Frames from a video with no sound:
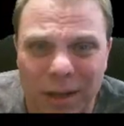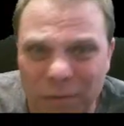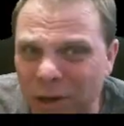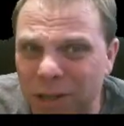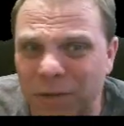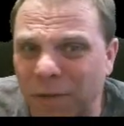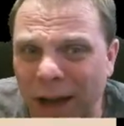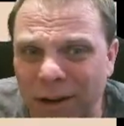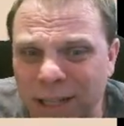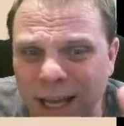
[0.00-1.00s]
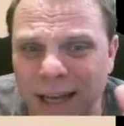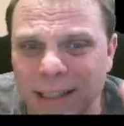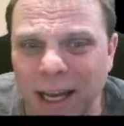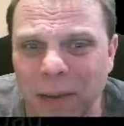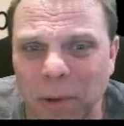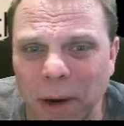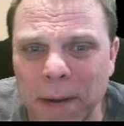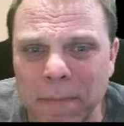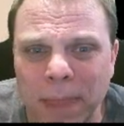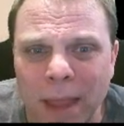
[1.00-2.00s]
conversion factors ahead of time,
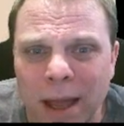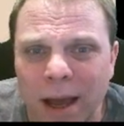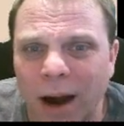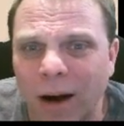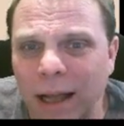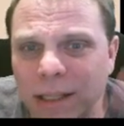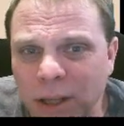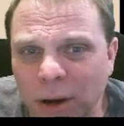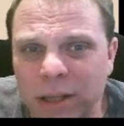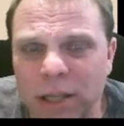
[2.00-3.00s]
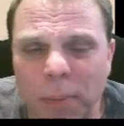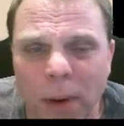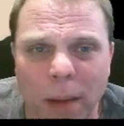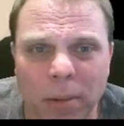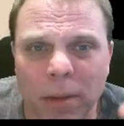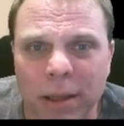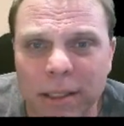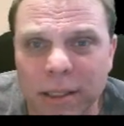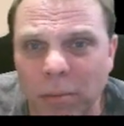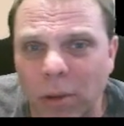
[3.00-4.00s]
right? All right, so here's our problem.
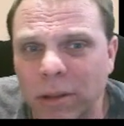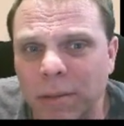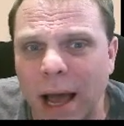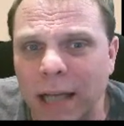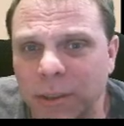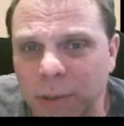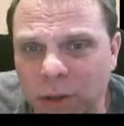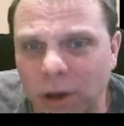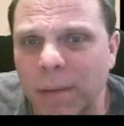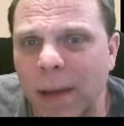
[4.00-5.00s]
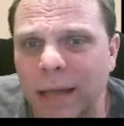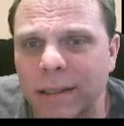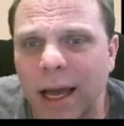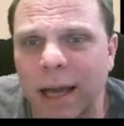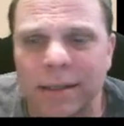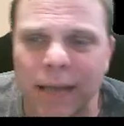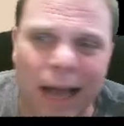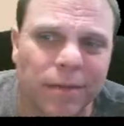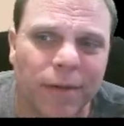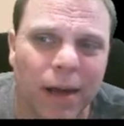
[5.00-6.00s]
This is a mole to mass. When sodium azide is
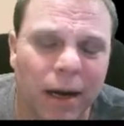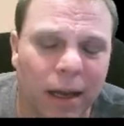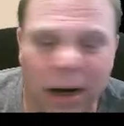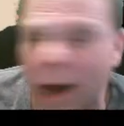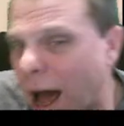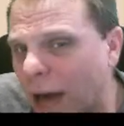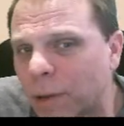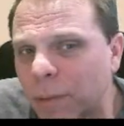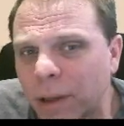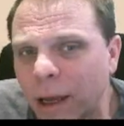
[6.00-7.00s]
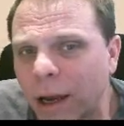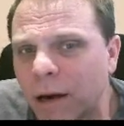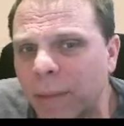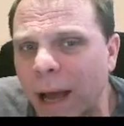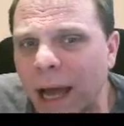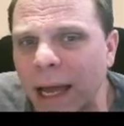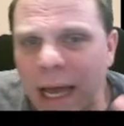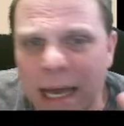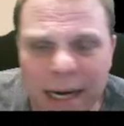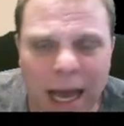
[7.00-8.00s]
activated in an automobile airbag,
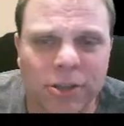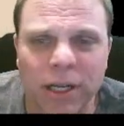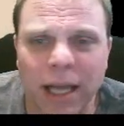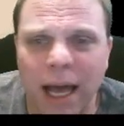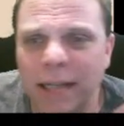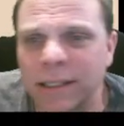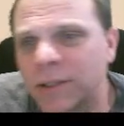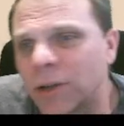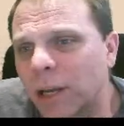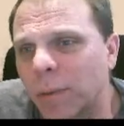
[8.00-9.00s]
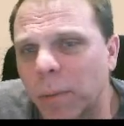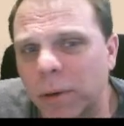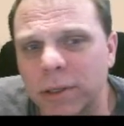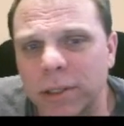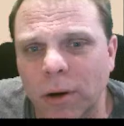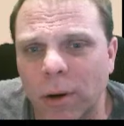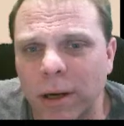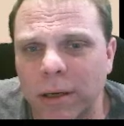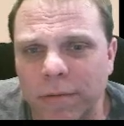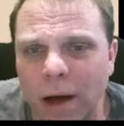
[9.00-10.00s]
nitrogen gas and sodium are produced
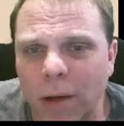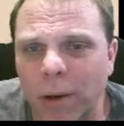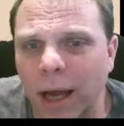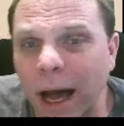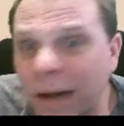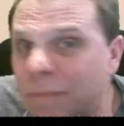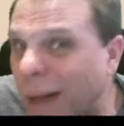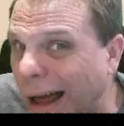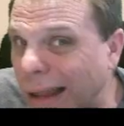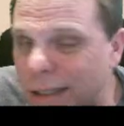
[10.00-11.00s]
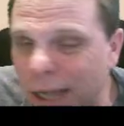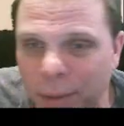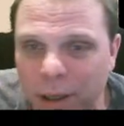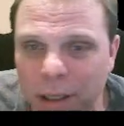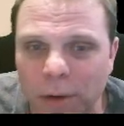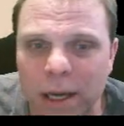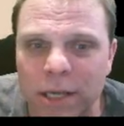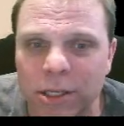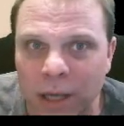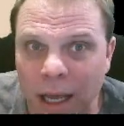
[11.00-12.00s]
according to the following unbalanced chemical
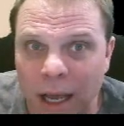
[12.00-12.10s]
equation.